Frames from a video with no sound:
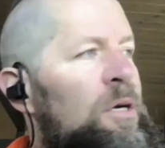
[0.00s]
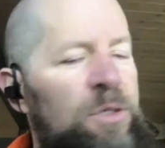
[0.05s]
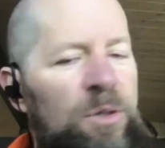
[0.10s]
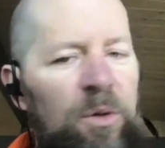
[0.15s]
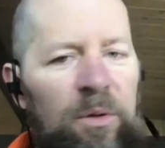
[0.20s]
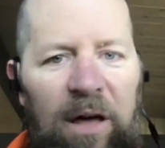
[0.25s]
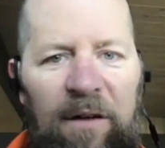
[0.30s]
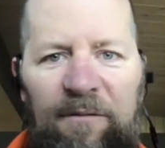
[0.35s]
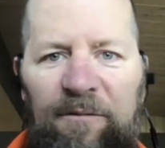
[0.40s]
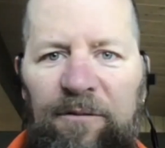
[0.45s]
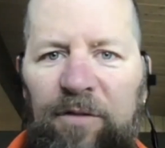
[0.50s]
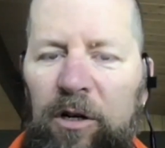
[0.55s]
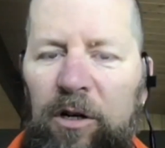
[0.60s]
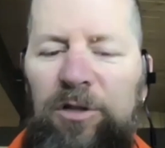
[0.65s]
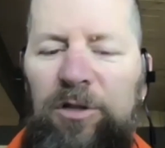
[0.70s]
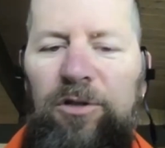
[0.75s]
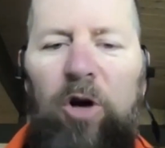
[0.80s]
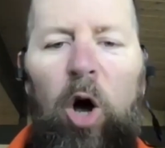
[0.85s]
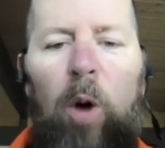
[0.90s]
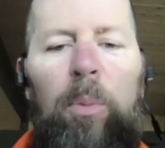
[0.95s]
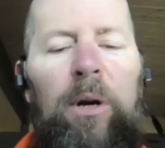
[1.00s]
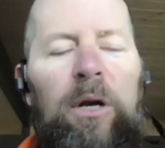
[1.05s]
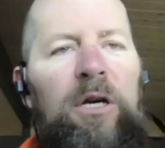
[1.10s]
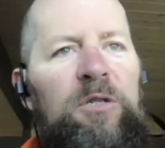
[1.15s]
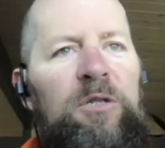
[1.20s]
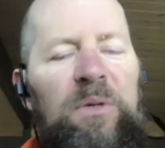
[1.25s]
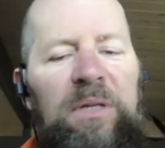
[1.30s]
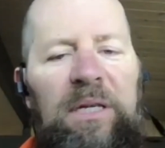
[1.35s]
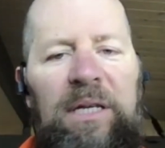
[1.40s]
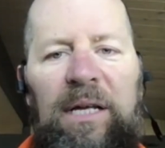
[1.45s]
doing that first open,
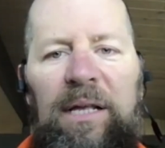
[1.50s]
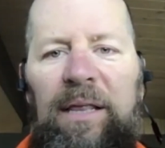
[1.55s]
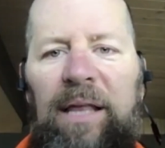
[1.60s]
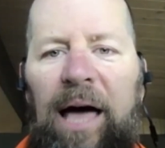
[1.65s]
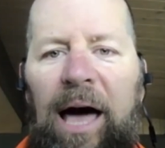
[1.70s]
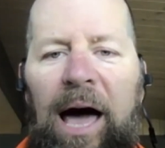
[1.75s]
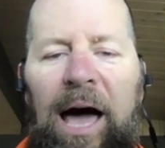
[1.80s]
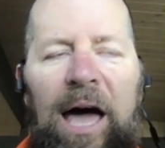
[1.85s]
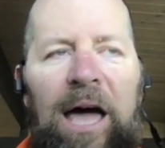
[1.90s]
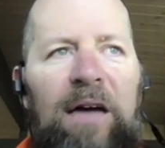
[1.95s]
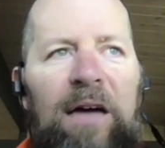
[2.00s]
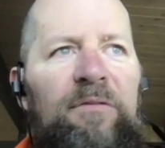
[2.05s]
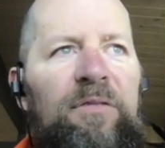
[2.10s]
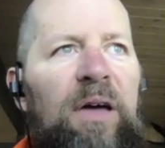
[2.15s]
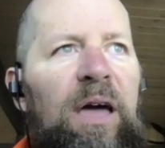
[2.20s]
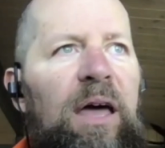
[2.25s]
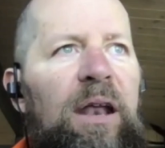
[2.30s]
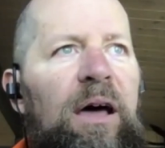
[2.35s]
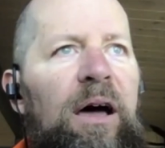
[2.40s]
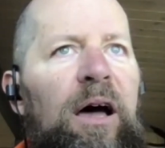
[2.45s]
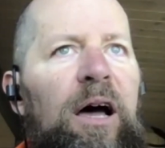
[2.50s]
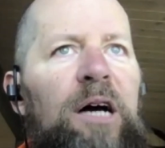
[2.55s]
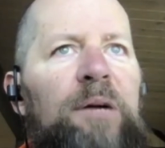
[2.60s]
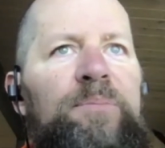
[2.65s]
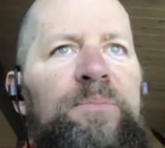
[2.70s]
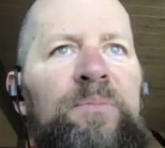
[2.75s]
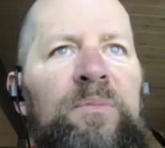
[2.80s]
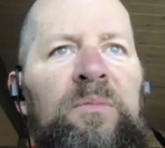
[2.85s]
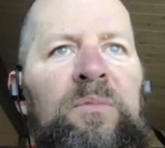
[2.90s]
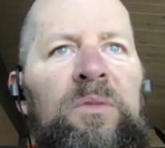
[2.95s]
because we did it live, and
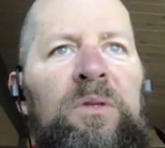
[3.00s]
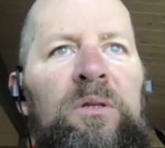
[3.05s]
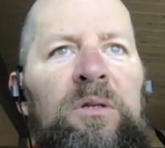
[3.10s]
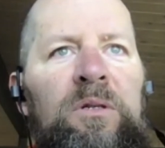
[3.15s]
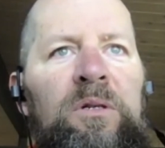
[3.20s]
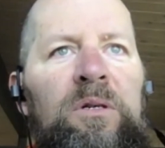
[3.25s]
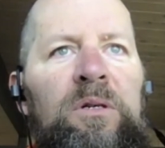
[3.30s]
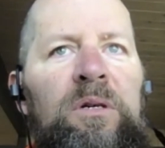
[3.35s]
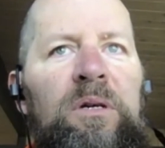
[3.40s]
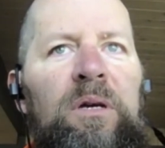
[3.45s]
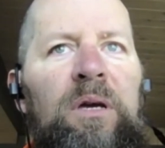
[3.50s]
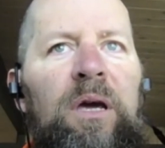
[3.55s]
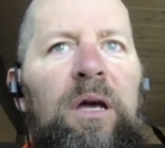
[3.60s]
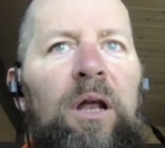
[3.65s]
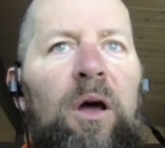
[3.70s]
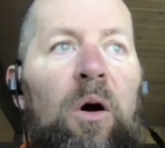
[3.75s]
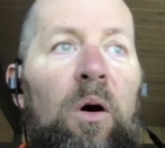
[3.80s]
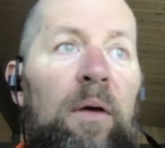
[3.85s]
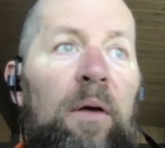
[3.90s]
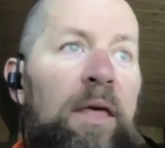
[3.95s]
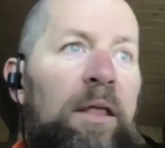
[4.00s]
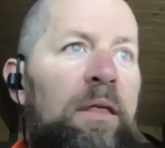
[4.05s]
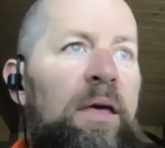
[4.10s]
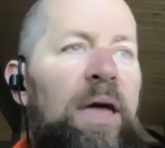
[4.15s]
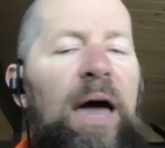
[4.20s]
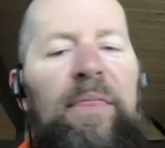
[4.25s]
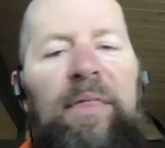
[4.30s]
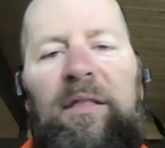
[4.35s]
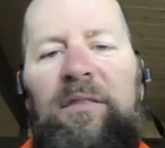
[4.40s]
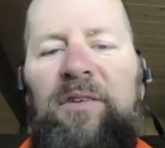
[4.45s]
and then they
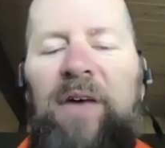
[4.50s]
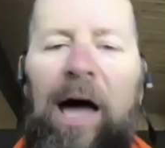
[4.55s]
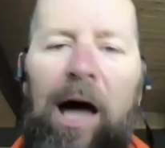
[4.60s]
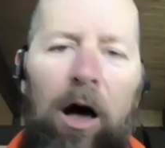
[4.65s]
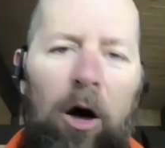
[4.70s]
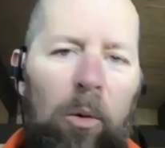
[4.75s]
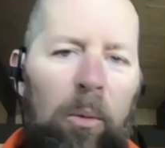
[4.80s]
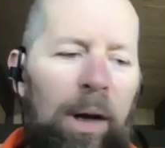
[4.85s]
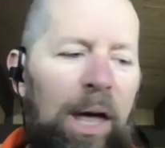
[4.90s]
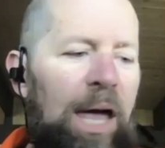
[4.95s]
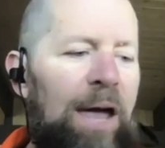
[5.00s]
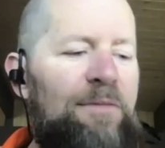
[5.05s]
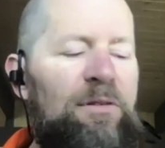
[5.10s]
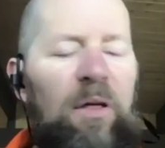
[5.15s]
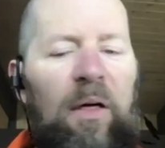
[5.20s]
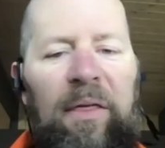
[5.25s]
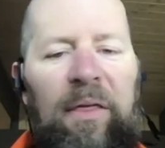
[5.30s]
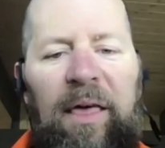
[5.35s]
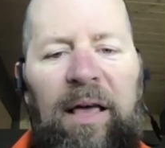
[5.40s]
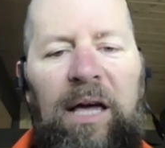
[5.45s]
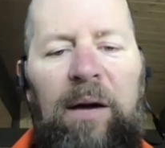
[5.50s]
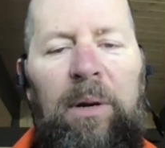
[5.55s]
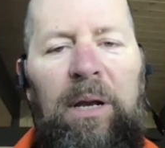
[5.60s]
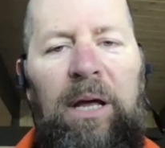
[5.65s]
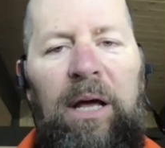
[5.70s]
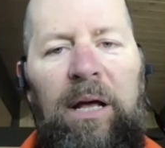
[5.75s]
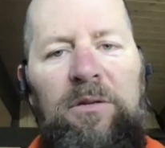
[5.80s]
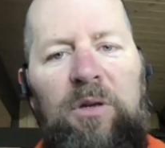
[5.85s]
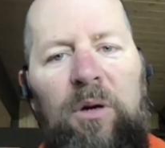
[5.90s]
had the towel wave and all that thing coming in.